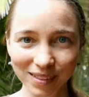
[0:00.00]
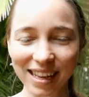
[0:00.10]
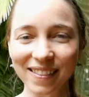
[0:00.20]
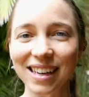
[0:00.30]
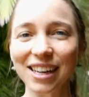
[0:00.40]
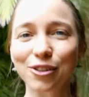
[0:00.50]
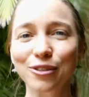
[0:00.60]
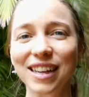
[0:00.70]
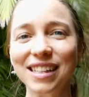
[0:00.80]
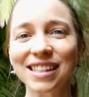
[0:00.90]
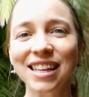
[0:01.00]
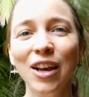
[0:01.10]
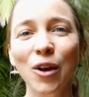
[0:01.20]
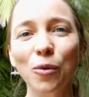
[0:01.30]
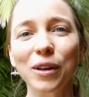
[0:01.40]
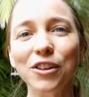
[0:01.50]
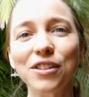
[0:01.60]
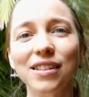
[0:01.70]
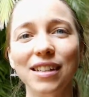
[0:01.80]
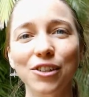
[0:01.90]
At the Natural Vets, we
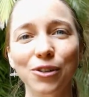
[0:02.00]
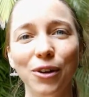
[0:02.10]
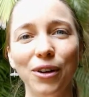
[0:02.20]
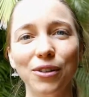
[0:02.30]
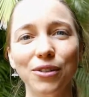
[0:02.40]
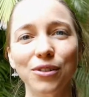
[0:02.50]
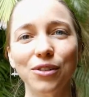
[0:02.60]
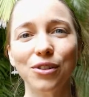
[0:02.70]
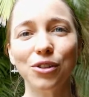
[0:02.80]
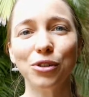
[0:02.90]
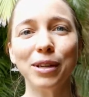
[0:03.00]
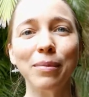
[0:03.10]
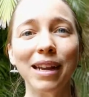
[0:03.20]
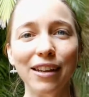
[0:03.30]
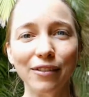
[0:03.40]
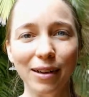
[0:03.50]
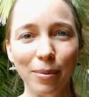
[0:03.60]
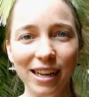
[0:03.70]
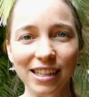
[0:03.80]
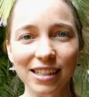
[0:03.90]
use essential oils to treat many of our
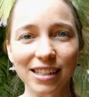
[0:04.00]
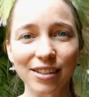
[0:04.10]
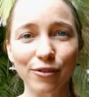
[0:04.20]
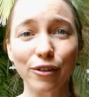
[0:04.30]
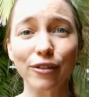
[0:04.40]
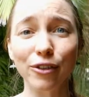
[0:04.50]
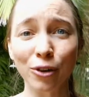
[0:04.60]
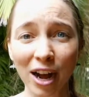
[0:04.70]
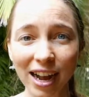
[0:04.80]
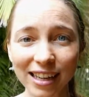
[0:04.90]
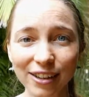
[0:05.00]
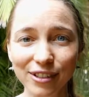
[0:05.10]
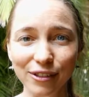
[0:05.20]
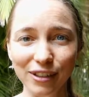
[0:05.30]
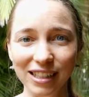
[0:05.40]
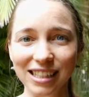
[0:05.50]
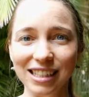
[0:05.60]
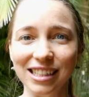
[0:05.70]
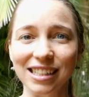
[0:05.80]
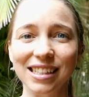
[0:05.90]
patients for a variety of different
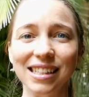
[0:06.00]
conditions.